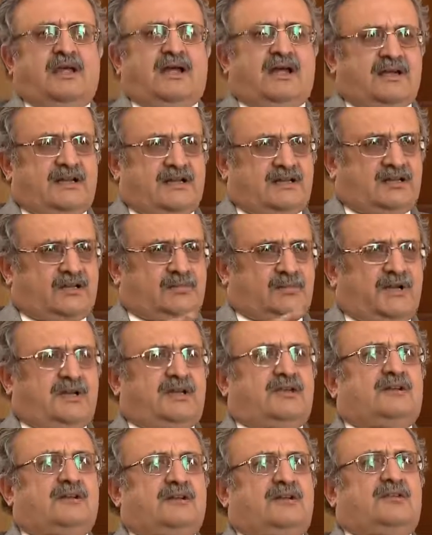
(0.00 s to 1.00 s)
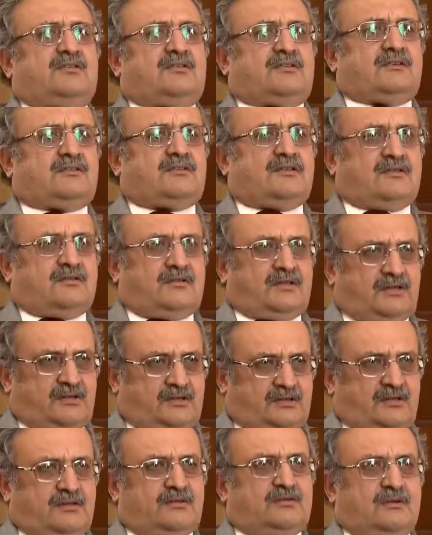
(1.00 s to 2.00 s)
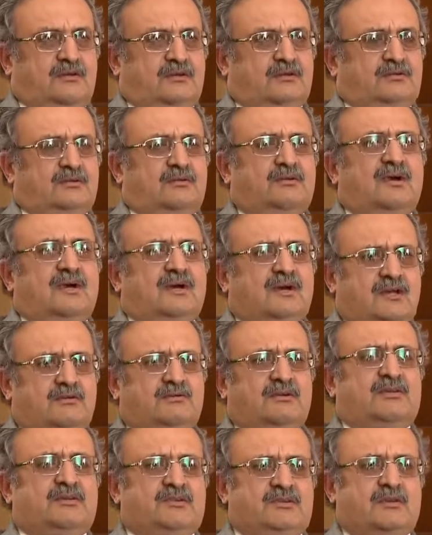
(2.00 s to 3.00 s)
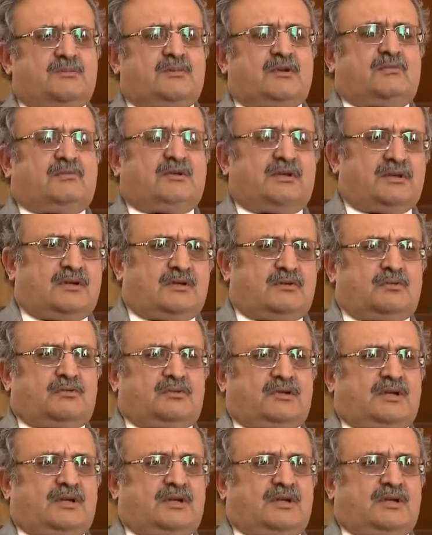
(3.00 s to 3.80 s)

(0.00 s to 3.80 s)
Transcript: and in this particular instance also, a conversation between the two